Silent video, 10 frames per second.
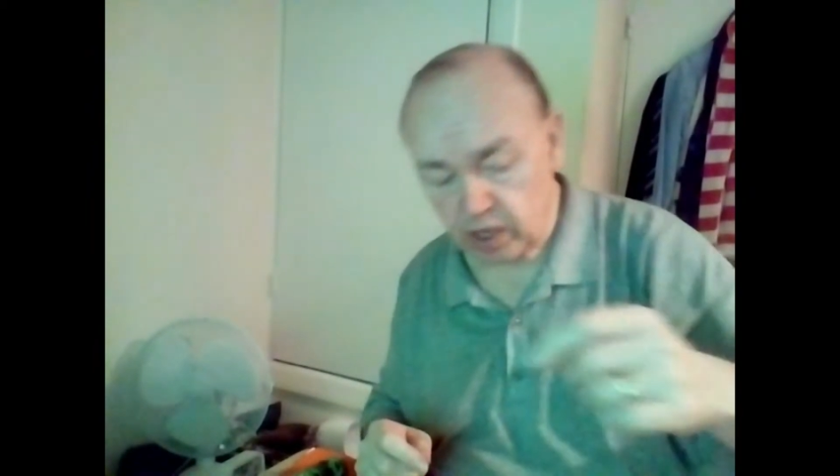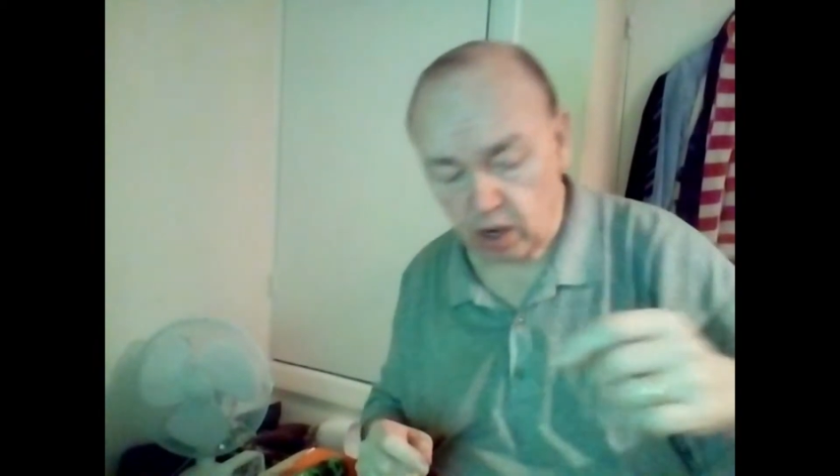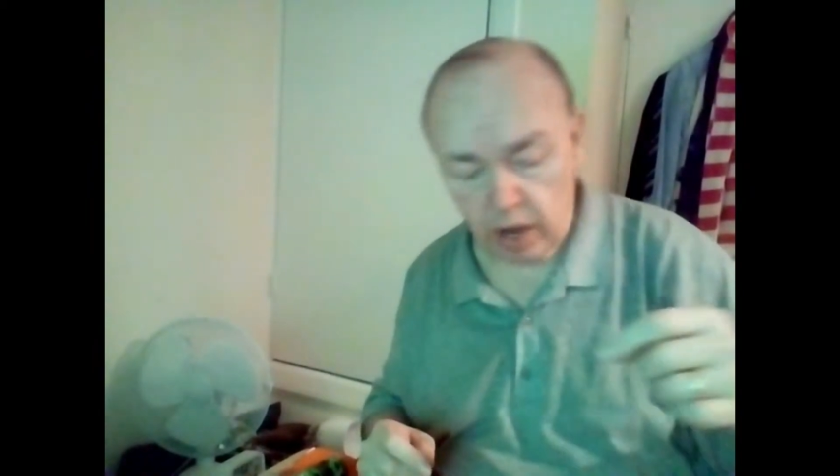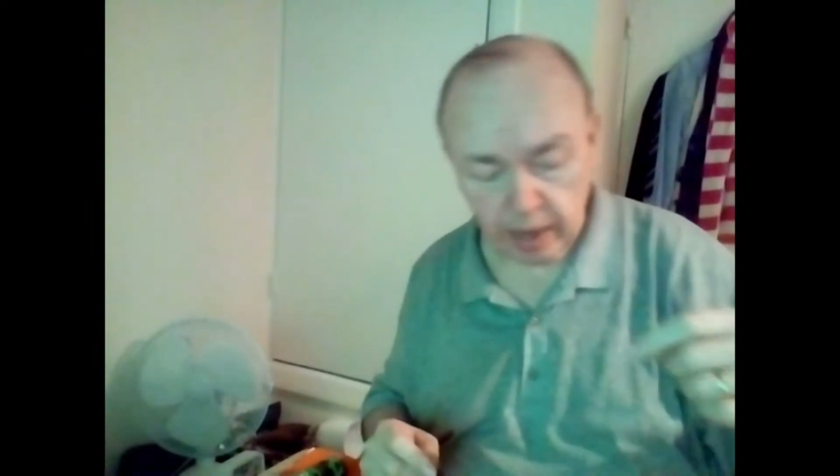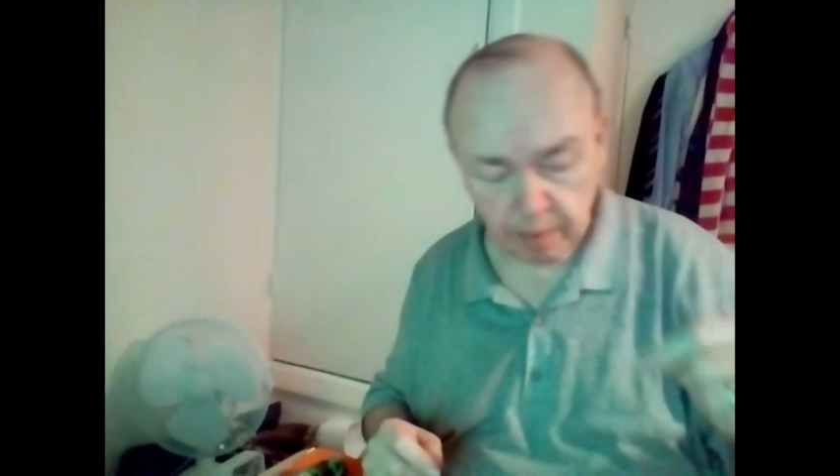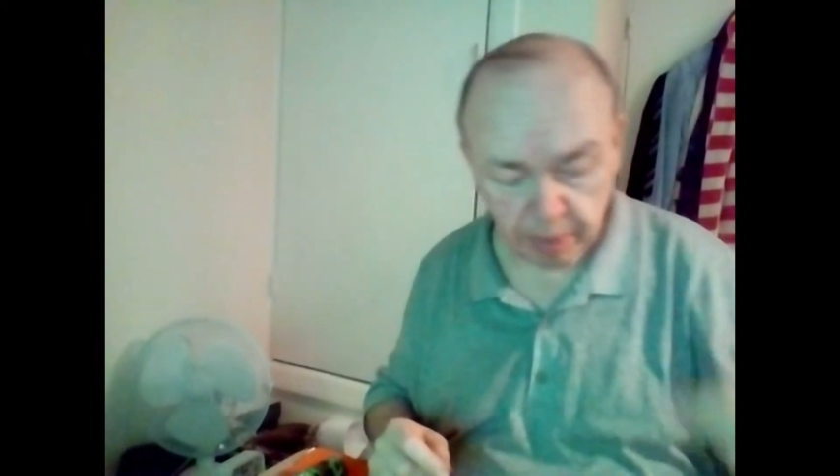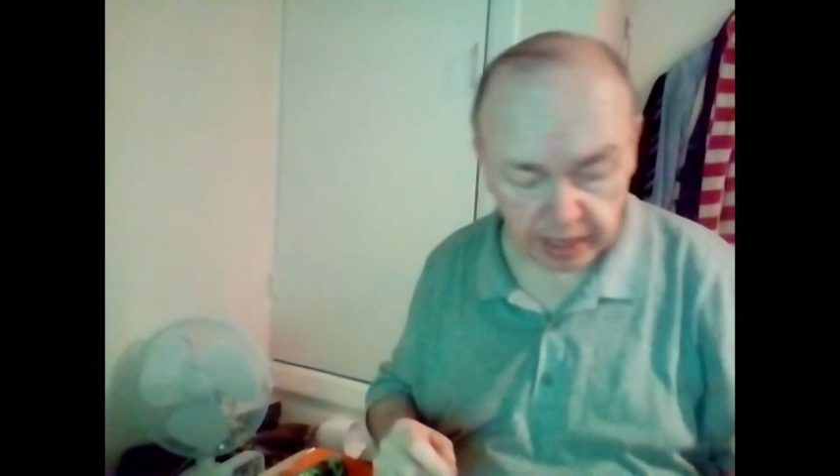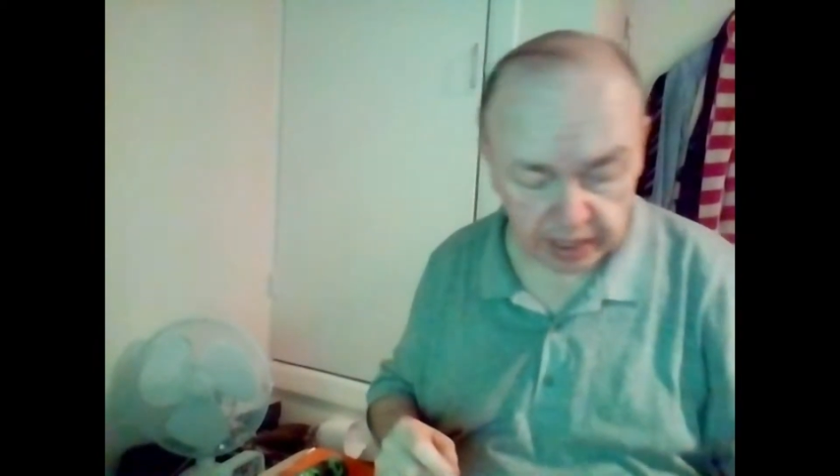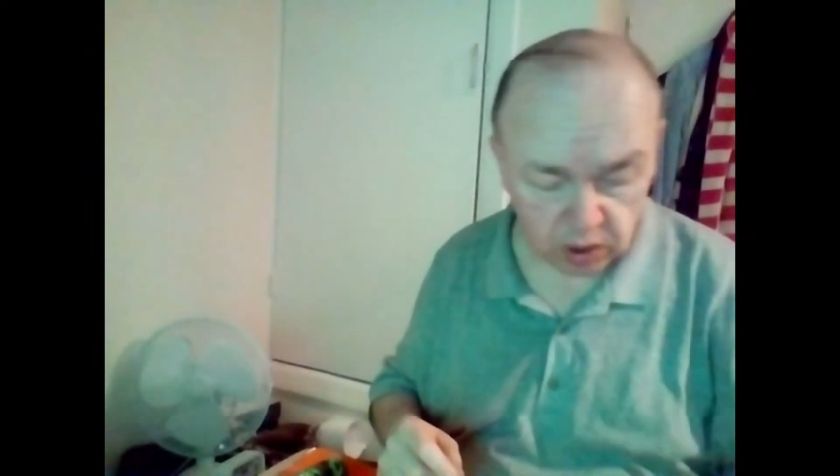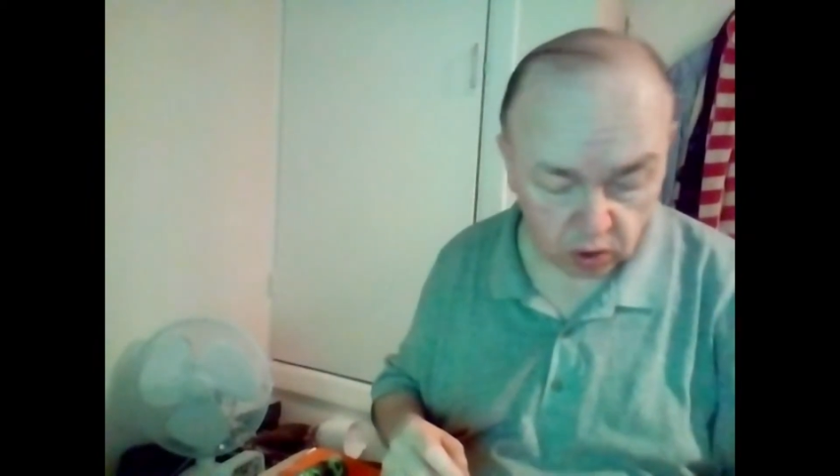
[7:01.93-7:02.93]
tying
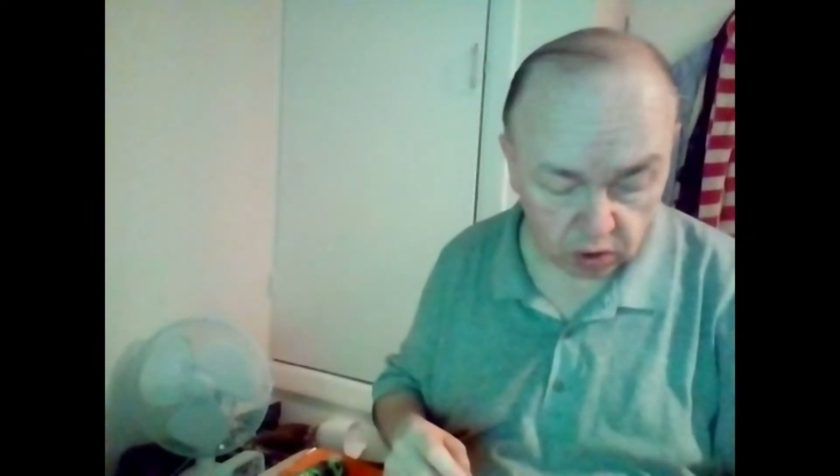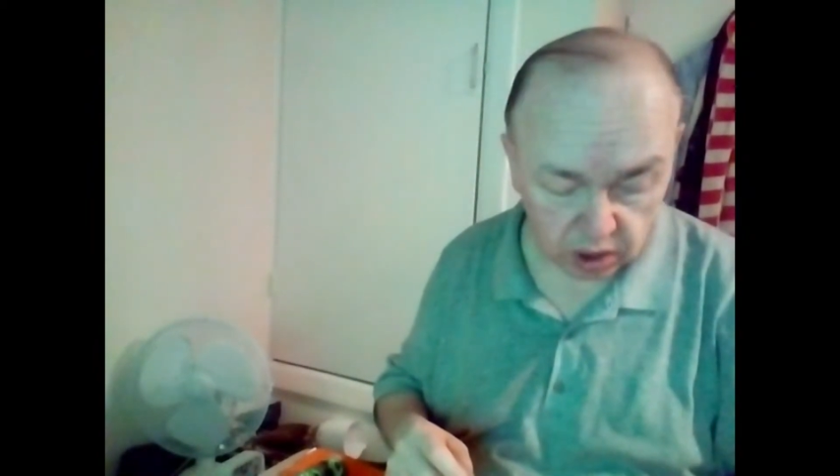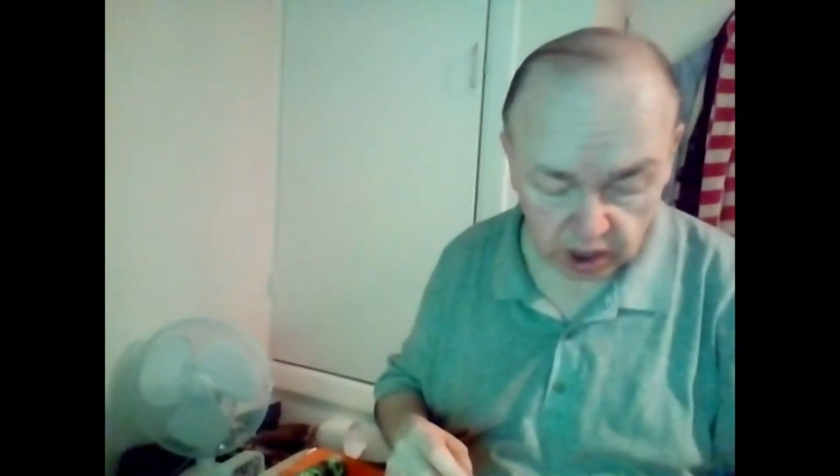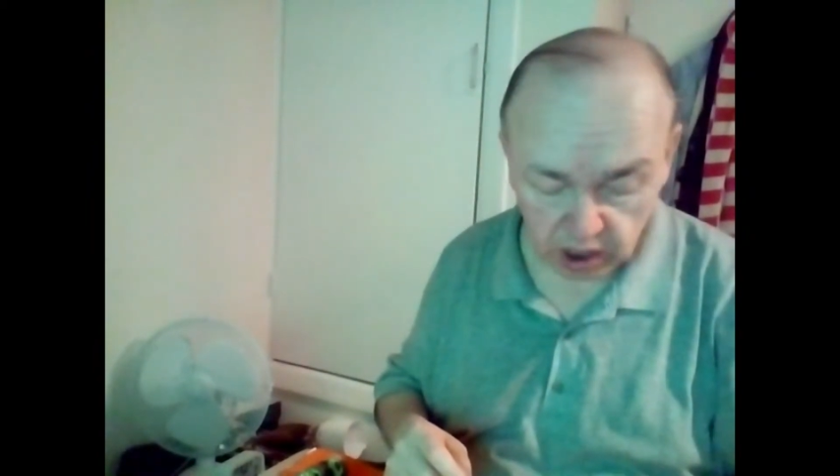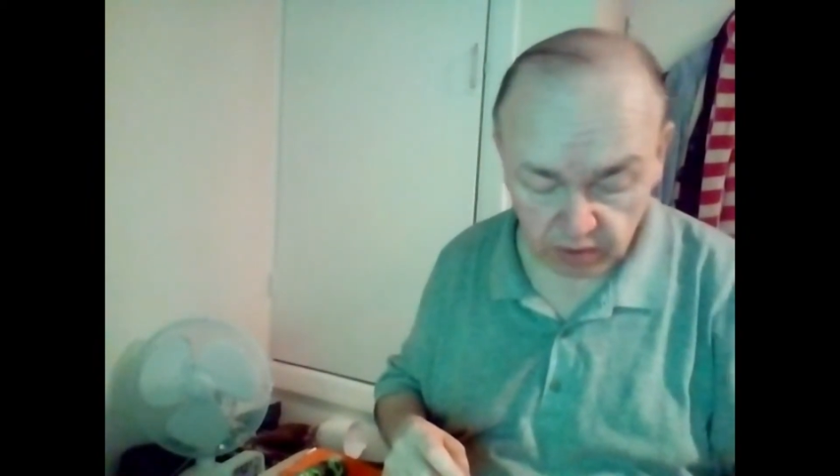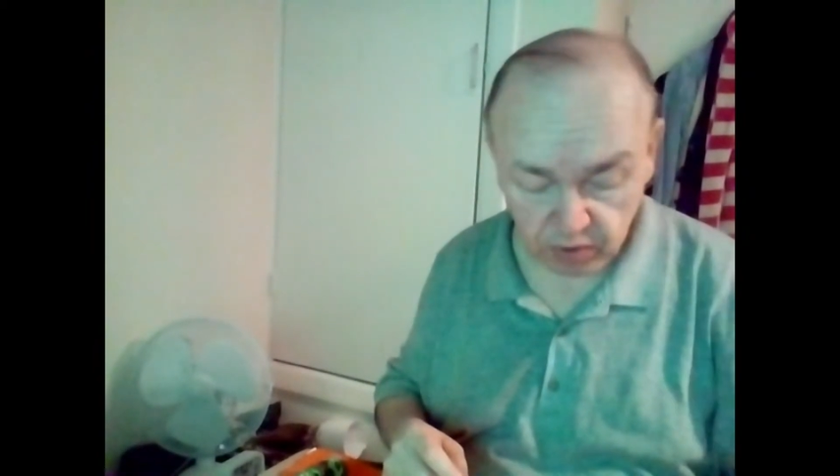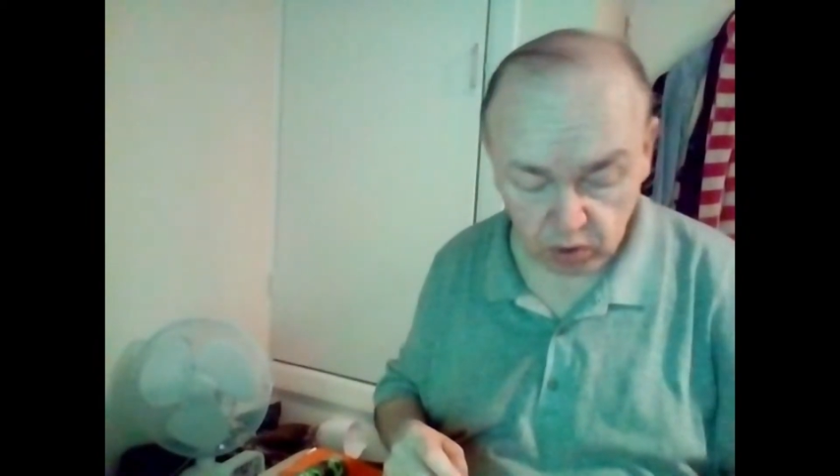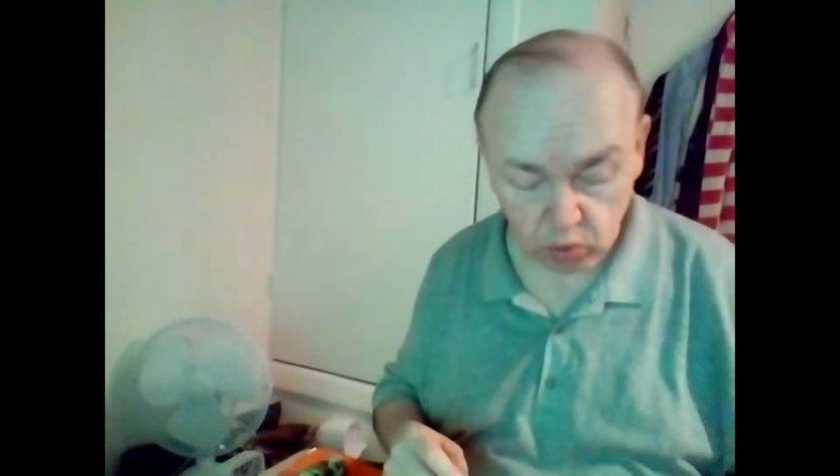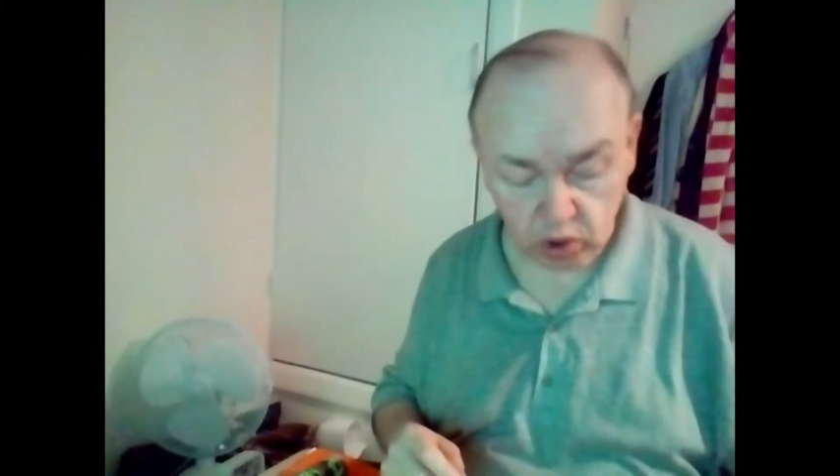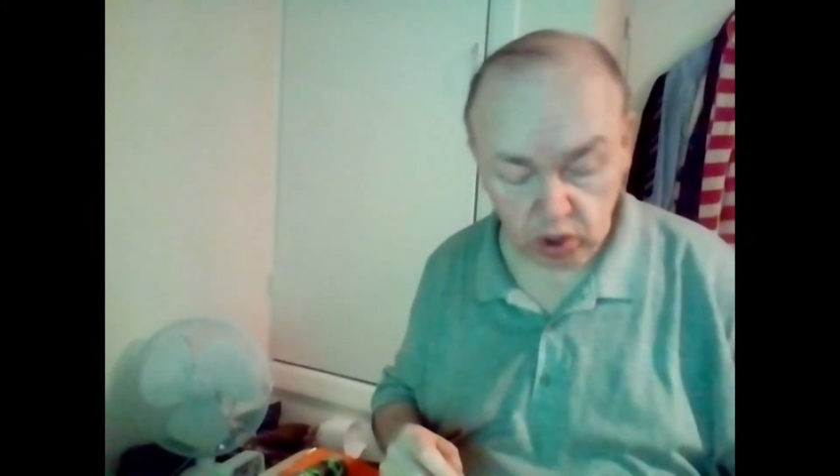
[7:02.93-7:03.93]
bait on is of
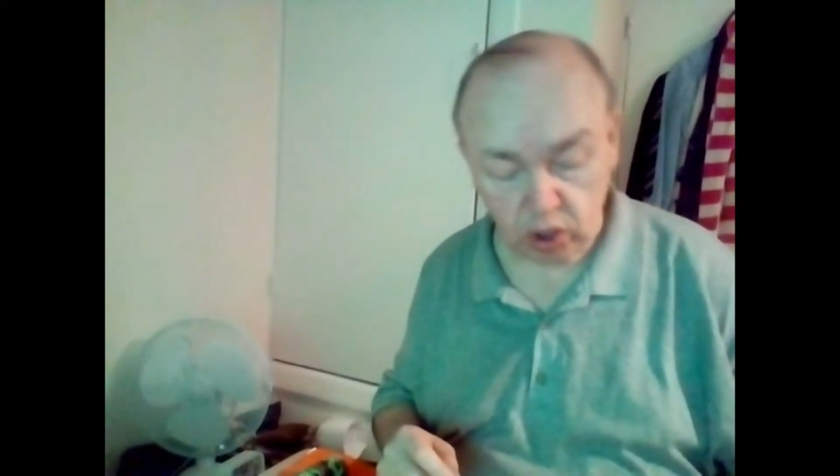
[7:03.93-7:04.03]
course